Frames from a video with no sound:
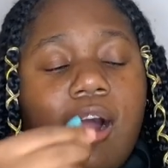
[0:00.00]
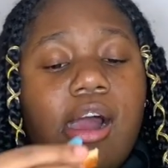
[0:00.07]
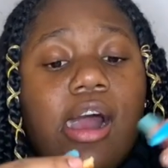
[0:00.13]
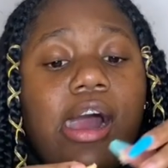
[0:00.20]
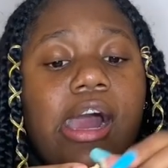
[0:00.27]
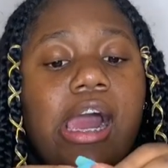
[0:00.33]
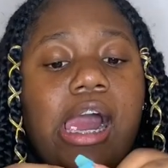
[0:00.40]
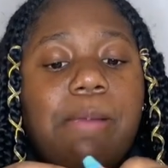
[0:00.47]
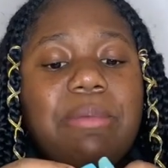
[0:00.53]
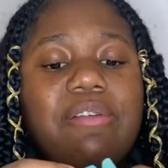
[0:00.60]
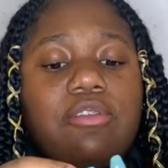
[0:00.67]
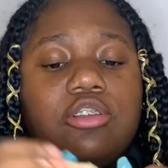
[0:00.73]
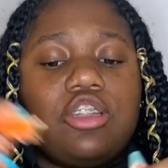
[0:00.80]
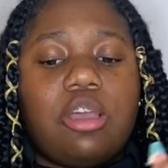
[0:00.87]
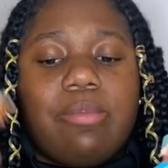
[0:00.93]
I'm not
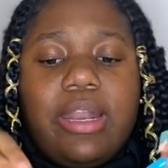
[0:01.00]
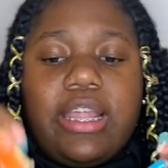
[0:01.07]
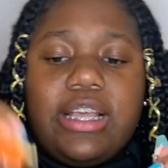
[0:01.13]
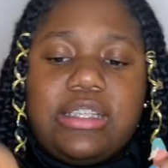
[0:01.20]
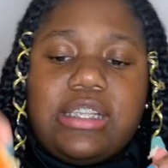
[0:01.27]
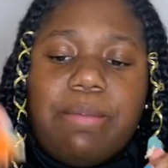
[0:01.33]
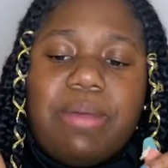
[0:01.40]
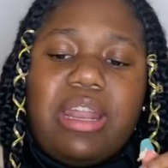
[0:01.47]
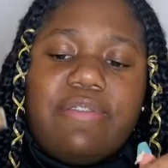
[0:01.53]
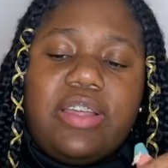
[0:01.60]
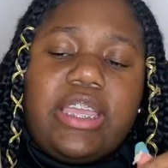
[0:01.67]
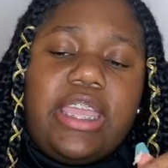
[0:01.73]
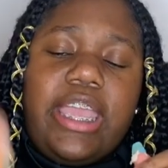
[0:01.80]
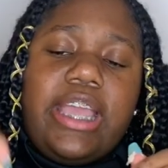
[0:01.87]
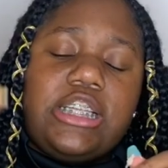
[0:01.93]
going to talk about it because I'm not of a
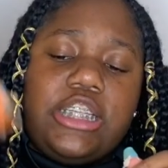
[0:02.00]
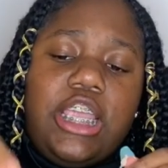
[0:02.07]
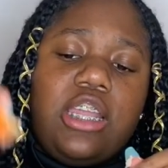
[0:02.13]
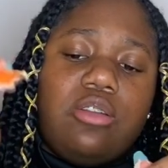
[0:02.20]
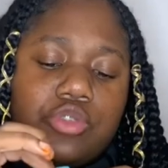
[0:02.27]
kid channel.